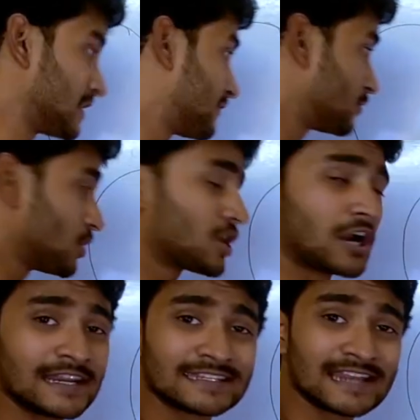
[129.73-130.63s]
If you do
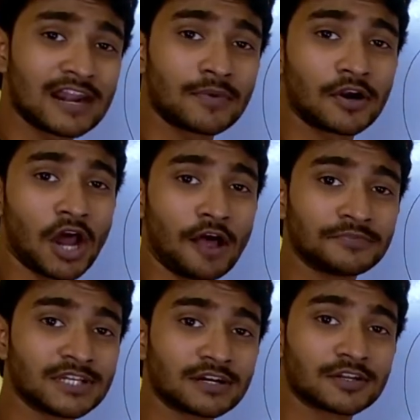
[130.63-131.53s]
not understand about
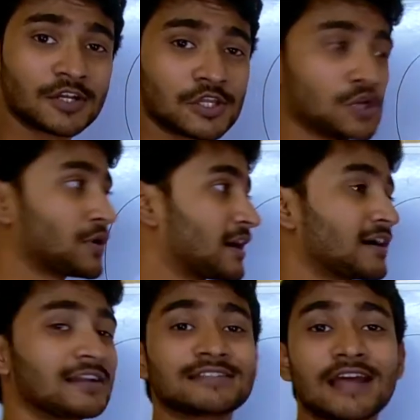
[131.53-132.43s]
object, you
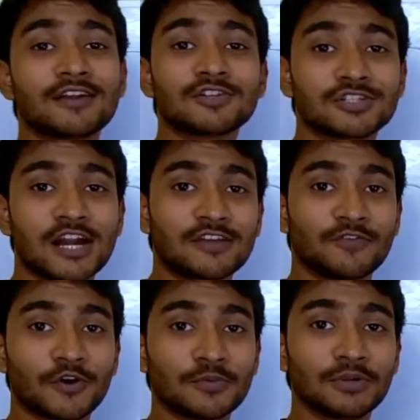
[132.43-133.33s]
cannot understand
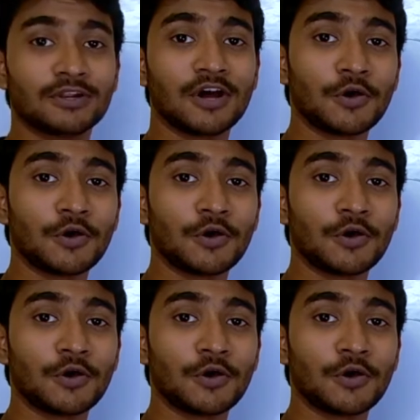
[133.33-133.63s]
non-static variable.